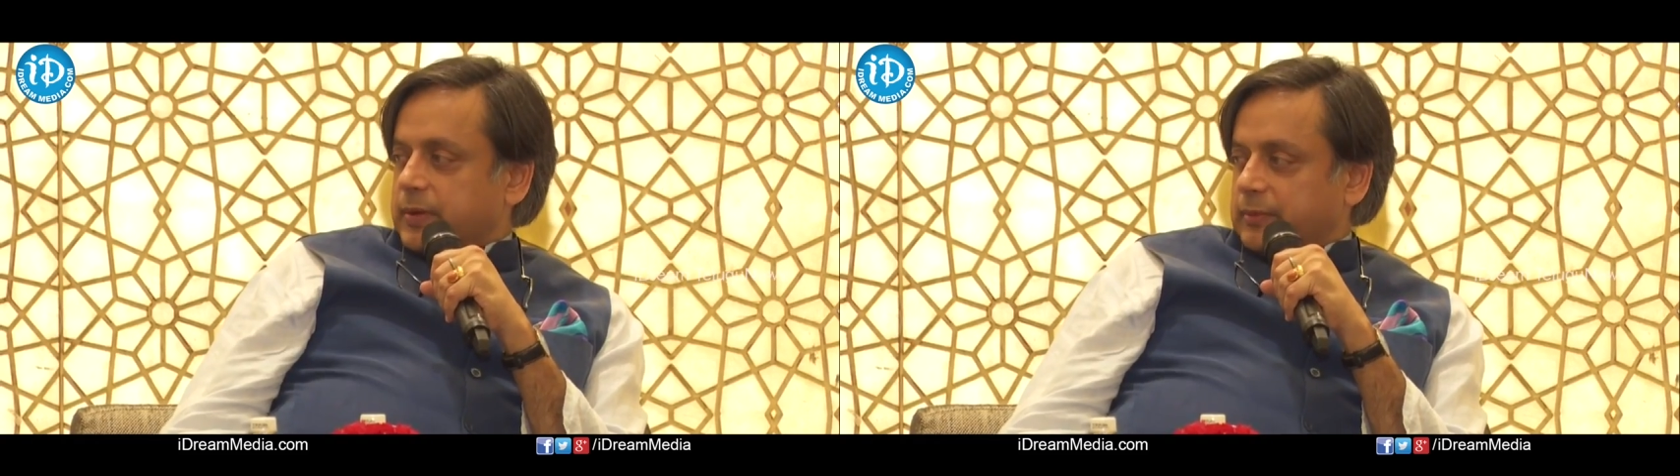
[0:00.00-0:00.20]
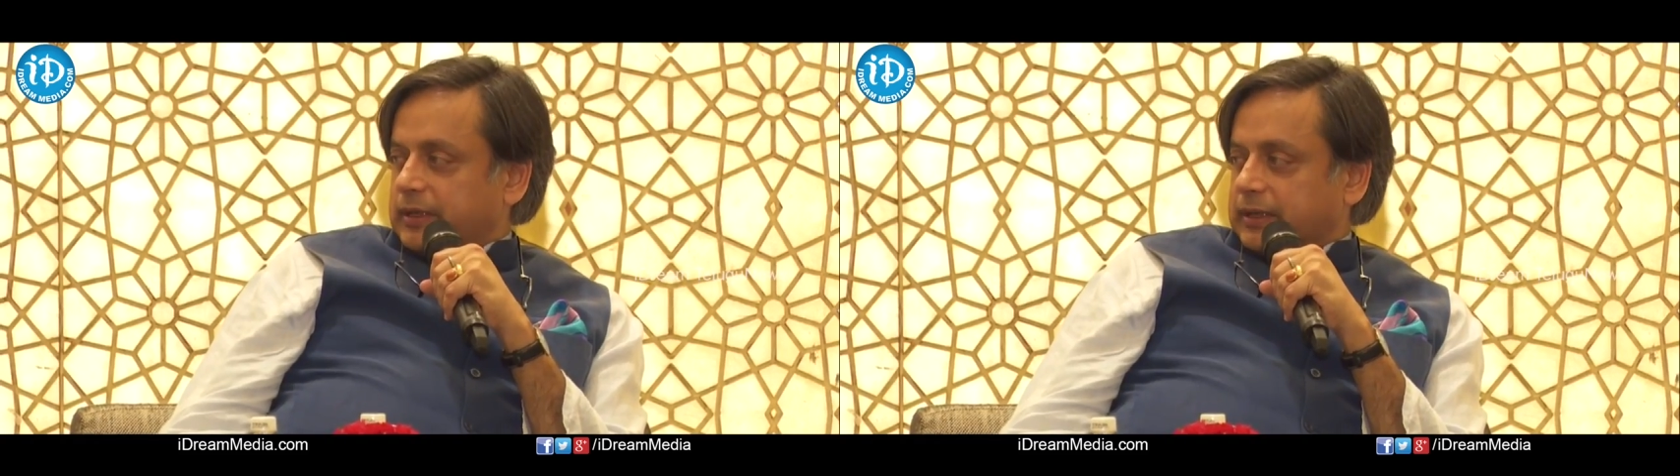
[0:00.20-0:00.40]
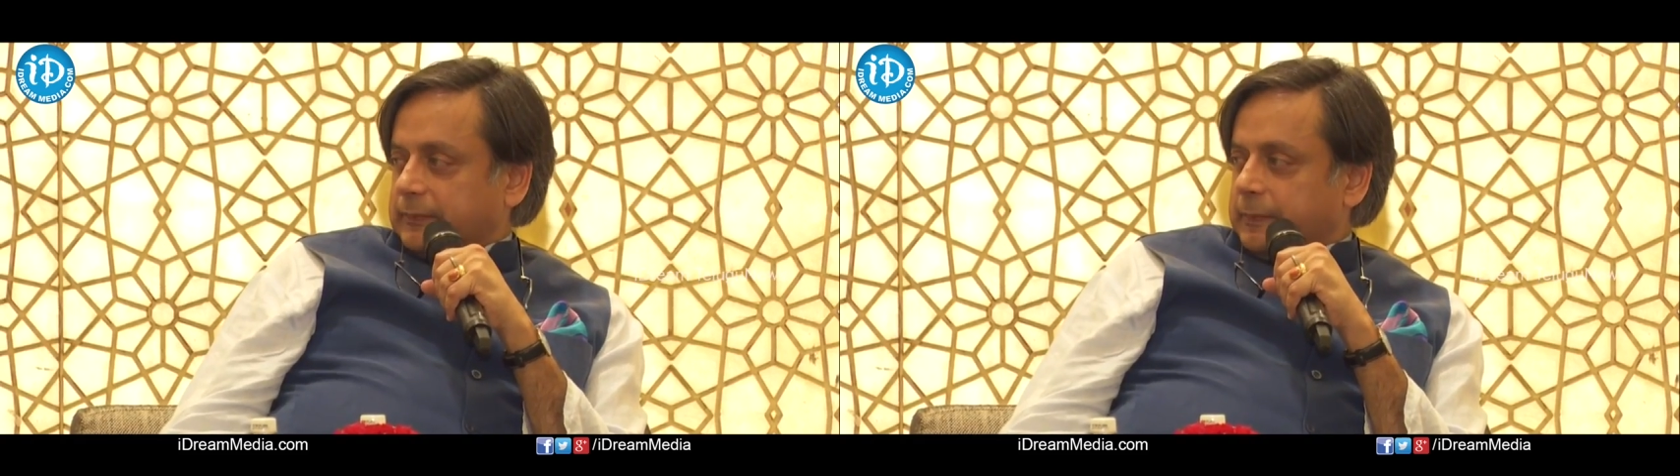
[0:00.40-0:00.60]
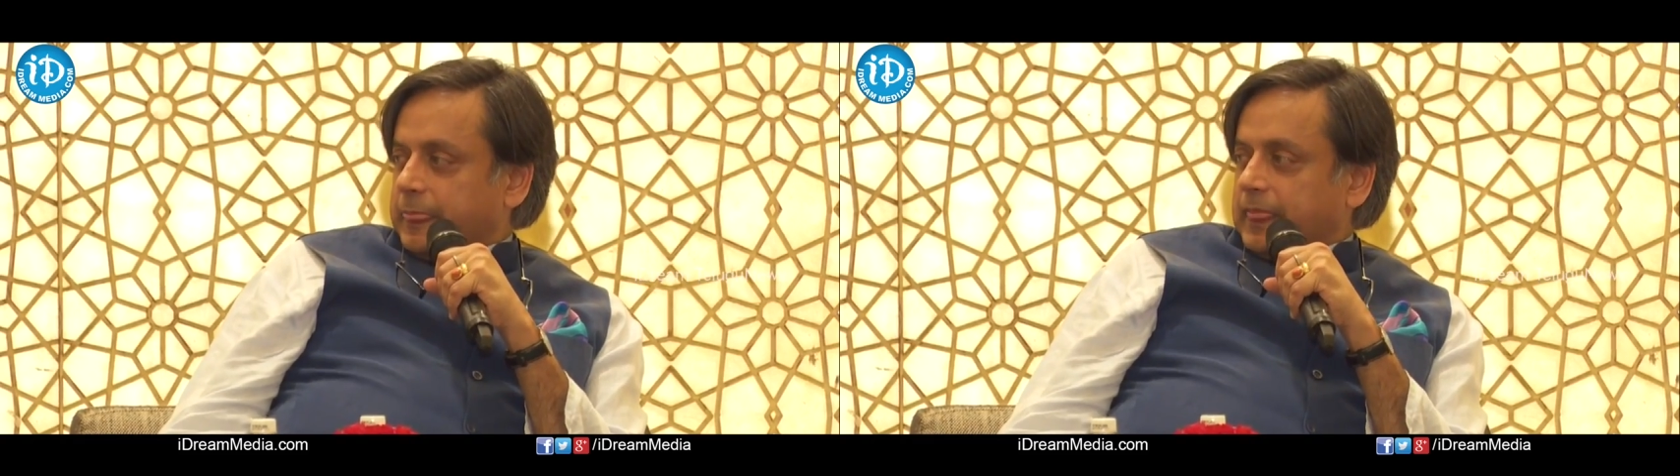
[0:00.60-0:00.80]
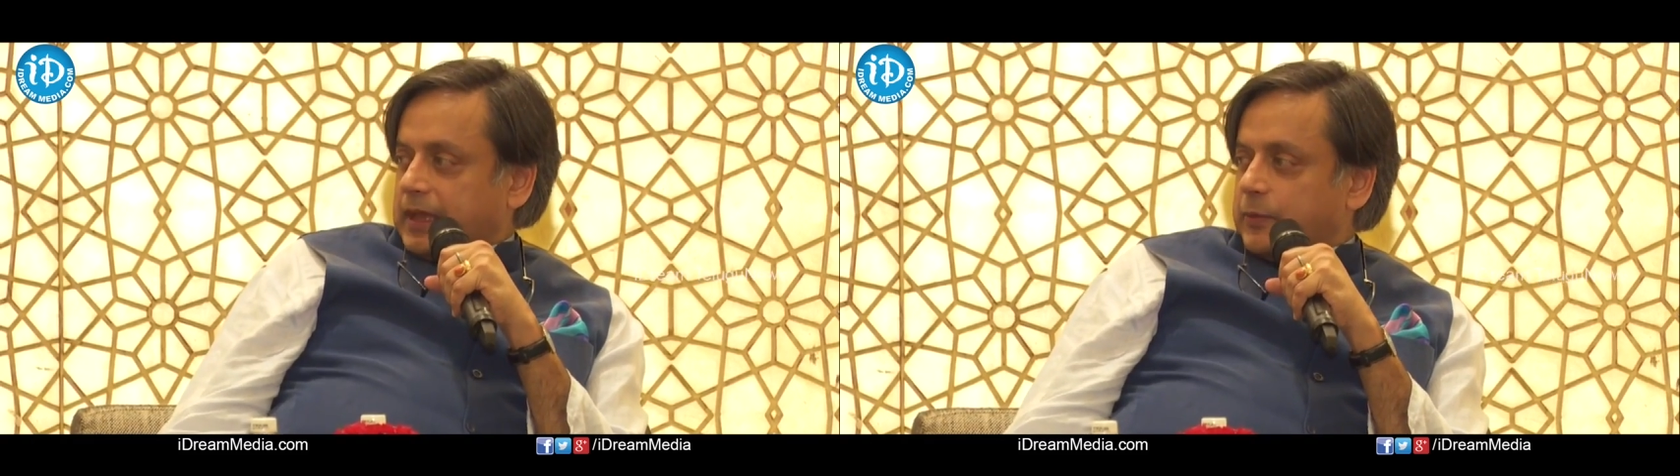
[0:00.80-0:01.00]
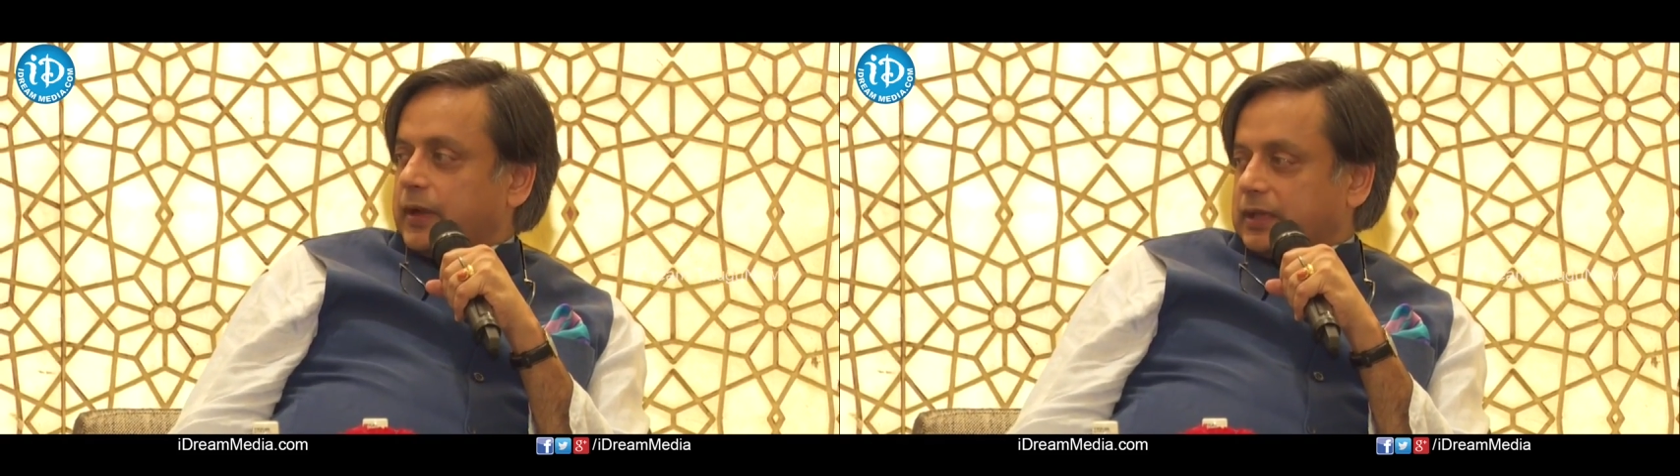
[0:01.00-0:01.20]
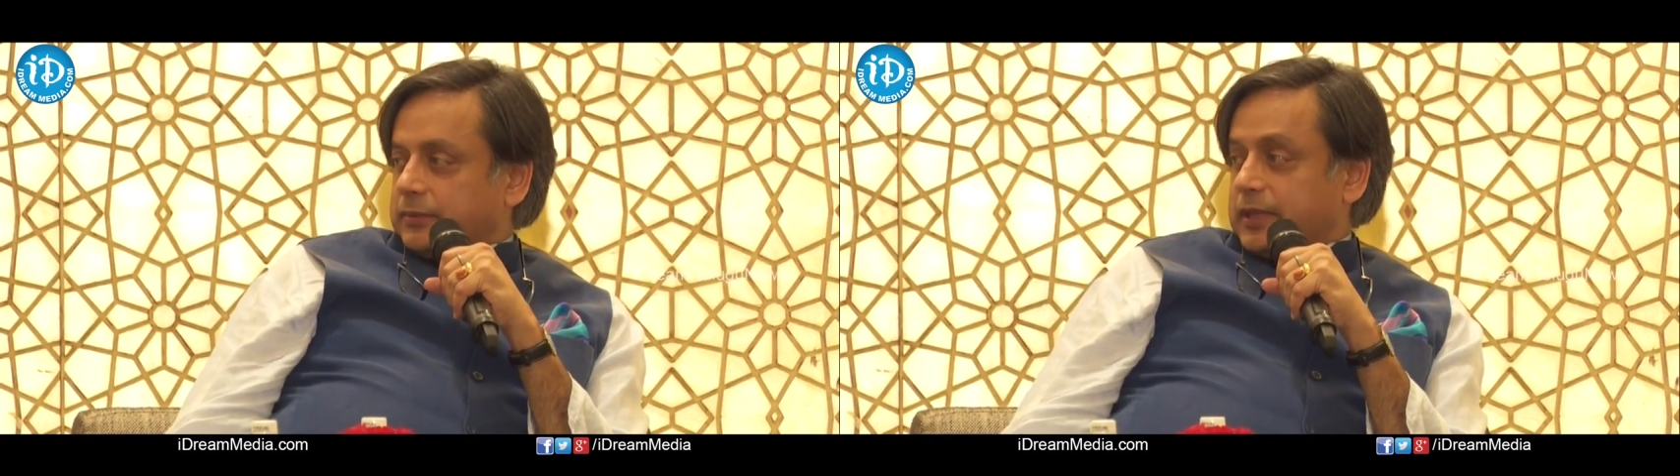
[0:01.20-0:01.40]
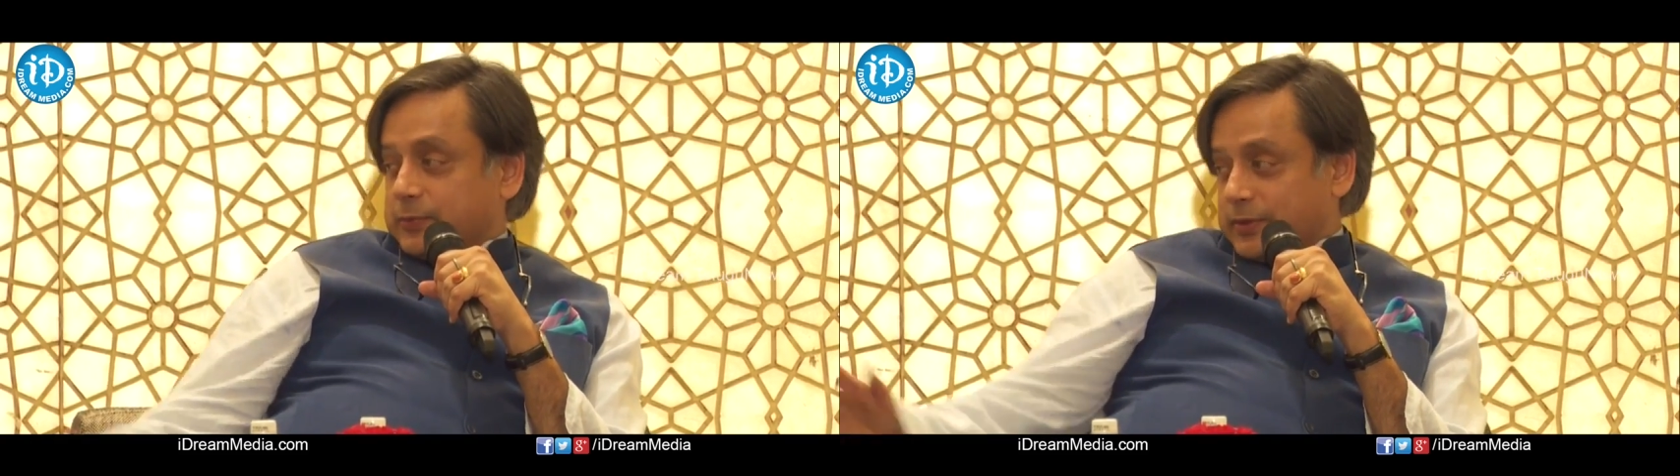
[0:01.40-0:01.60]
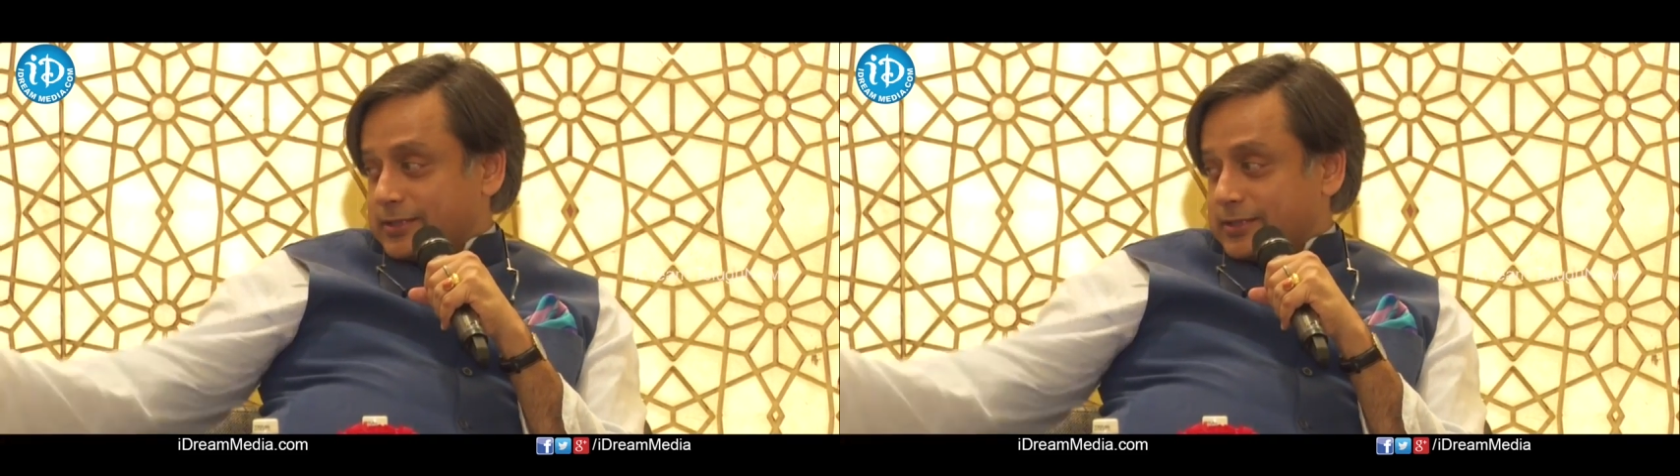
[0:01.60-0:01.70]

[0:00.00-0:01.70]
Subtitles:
public are welcome that way.